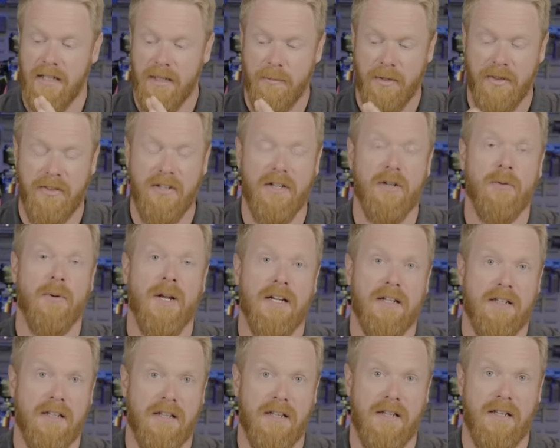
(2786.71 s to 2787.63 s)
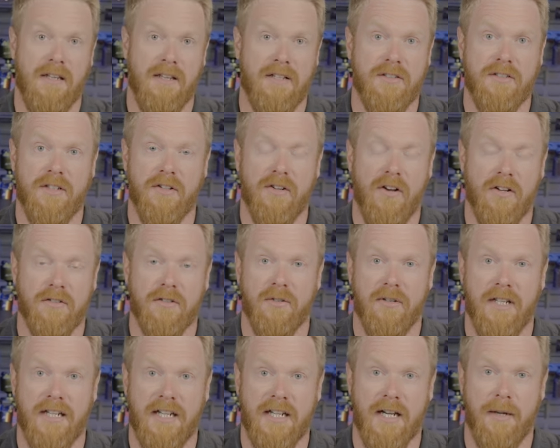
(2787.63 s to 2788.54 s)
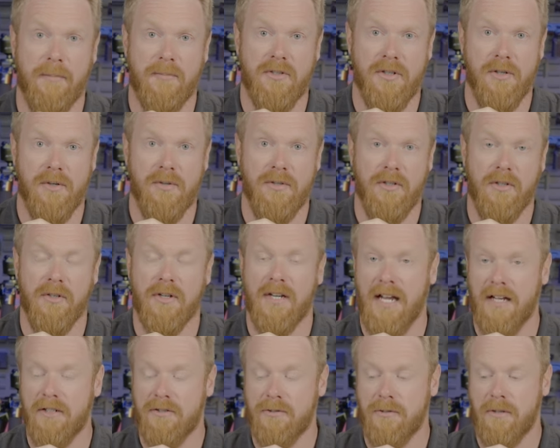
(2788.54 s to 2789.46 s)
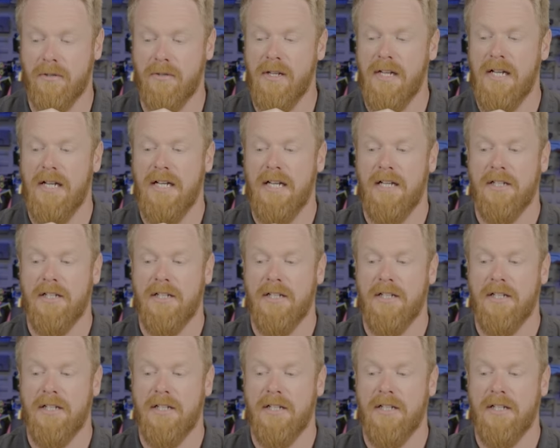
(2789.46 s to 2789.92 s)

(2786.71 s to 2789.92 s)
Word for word: but theoretically these can also link up to your Kestrel,